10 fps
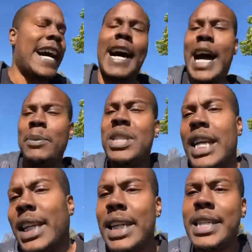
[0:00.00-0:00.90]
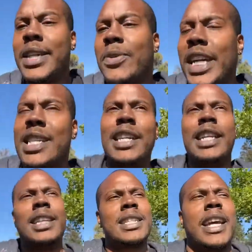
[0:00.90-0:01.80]
I'm seeing easier ways to
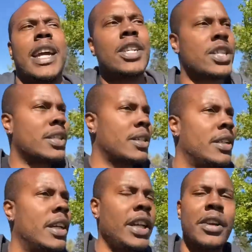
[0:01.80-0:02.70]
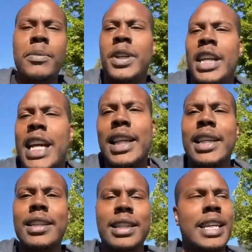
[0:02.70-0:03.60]
get this cash. You know what I mean? At the end
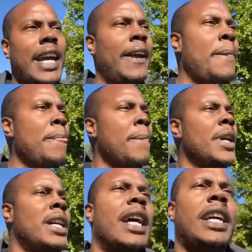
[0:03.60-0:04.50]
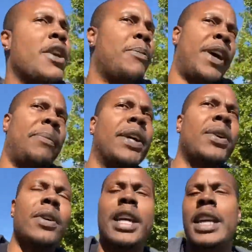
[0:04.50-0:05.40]
of the day, I care about
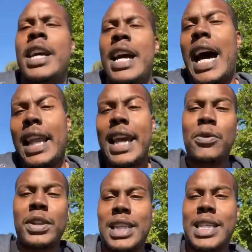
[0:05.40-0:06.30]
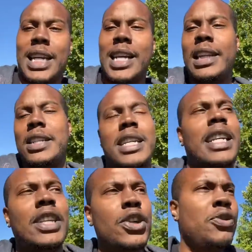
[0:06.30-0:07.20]
Bitcoin. I like what the technology
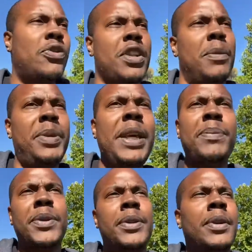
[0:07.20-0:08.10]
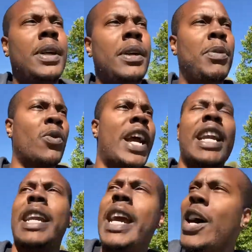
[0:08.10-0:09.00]
can do for the people, but right
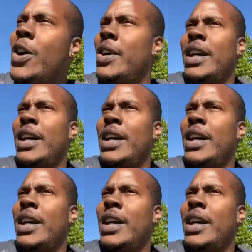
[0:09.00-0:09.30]
now,